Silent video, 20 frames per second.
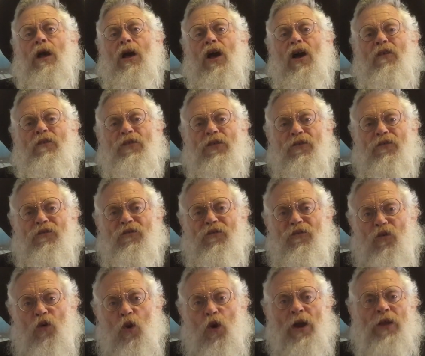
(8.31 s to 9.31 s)
of the
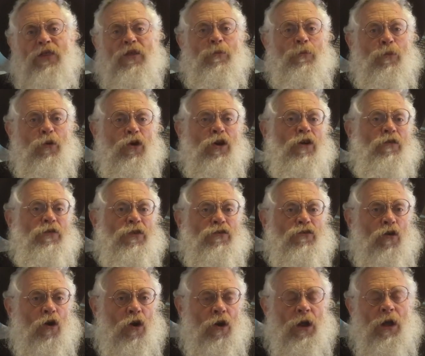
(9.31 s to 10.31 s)
fourth book of the
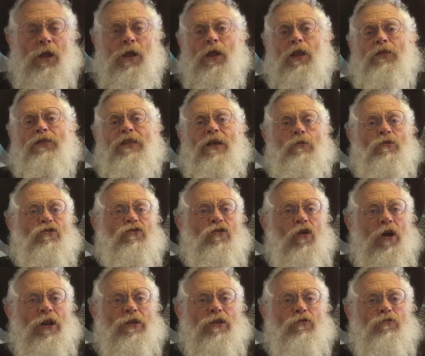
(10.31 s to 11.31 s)
Torah that we're
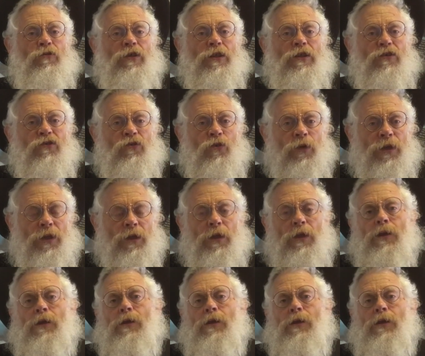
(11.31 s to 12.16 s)
starting to read this week.